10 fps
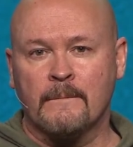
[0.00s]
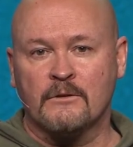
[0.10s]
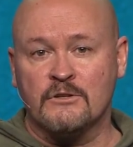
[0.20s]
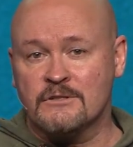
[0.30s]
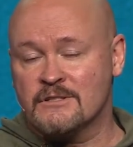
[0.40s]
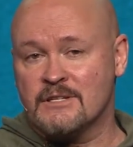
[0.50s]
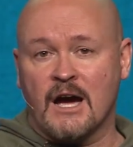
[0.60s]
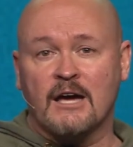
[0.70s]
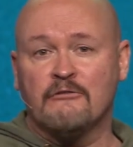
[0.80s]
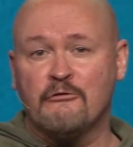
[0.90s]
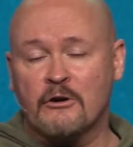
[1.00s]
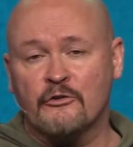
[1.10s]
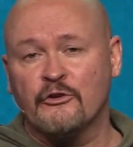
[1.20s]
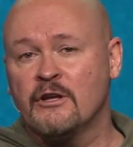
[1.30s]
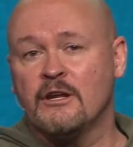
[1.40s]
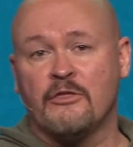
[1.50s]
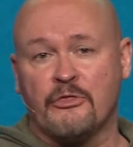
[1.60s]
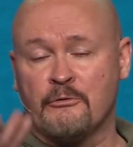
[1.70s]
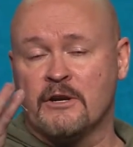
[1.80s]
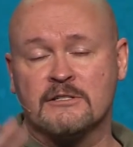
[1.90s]
Jesus died for our sin.
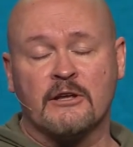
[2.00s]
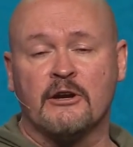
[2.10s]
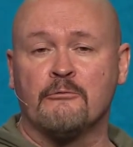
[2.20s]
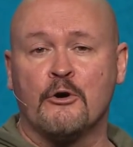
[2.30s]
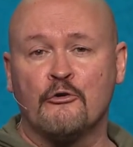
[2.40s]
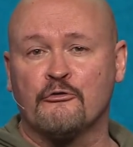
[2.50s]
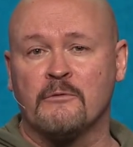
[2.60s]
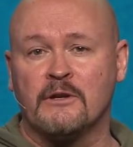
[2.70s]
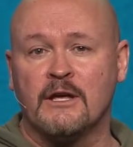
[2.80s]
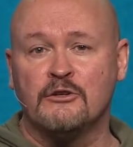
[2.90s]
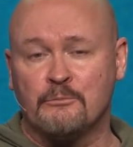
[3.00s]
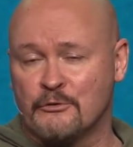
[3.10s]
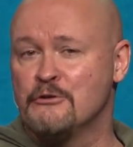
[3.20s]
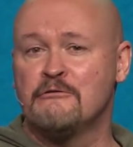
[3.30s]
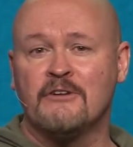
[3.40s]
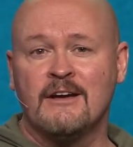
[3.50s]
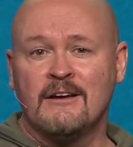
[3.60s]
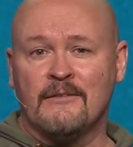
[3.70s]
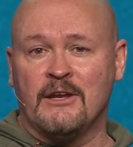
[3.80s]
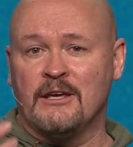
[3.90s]
3 days later, he rose from the dead to prove
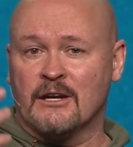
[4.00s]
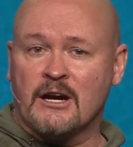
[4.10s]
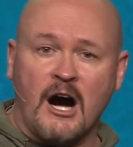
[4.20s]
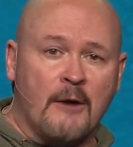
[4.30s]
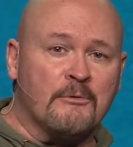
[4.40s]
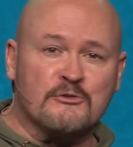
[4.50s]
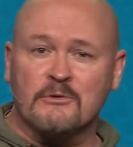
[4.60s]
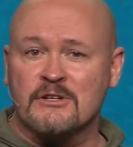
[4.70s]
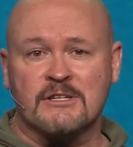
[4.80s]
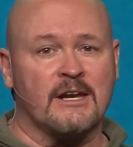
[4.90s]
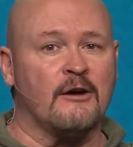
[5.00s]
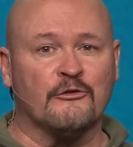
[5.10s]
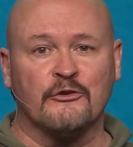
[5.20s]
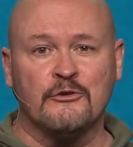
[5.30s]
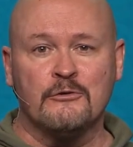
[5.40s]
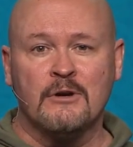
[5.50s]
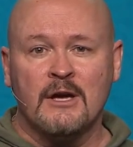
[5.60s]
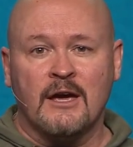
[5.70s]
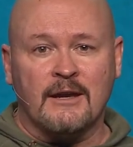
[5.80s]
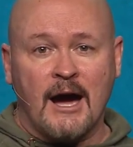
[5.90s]
that he had accomplished what he set out to do.
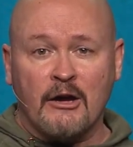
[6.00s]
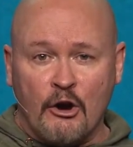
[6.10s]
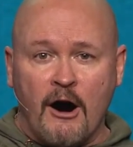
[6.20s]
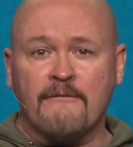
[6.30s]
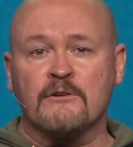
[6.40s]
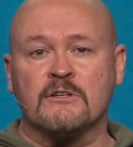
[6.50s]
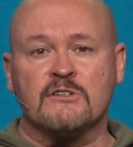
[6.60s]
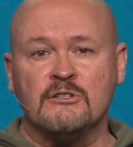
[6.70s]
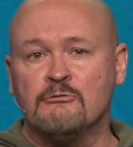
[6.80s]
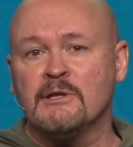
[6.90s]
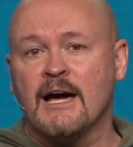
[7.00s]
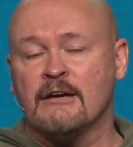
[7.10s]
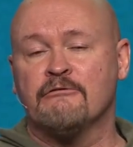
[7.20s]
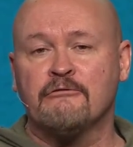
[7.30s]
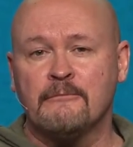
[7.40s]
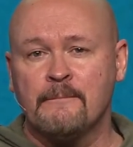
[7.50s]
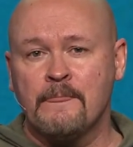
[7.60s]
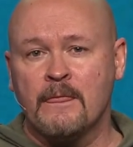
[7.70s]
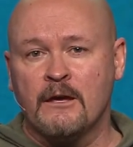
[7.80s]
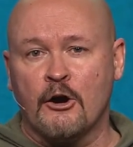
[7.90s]
And now he offers us new life.
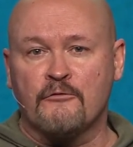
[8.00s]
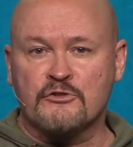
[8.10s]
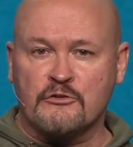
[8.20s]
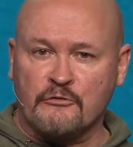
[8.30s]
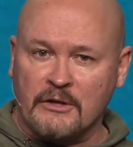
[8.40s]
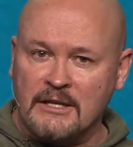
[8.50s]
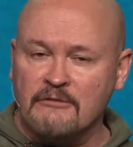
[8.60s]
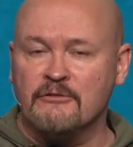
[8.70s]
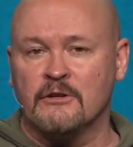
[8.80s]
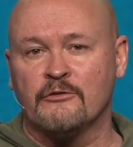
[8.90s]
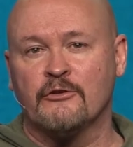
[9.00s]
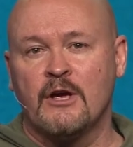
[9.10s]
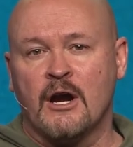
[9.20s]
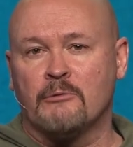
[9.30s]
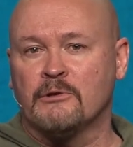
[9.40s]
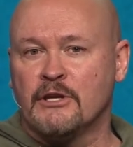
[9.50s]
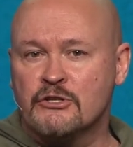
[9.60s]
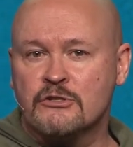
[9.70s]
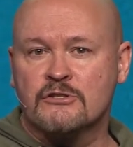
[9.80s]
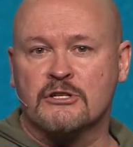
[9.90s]
He offers us forgiveness, a
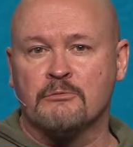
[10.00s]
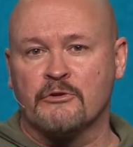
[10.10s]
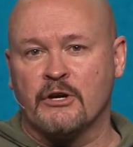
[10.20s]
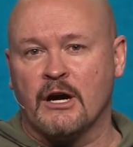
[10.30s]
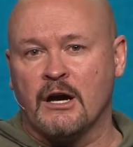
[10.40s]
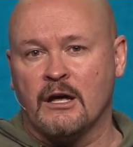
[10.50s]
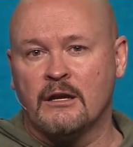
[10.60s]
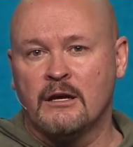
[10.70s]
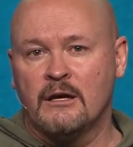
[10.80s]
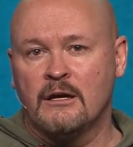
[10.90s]
relationship with God,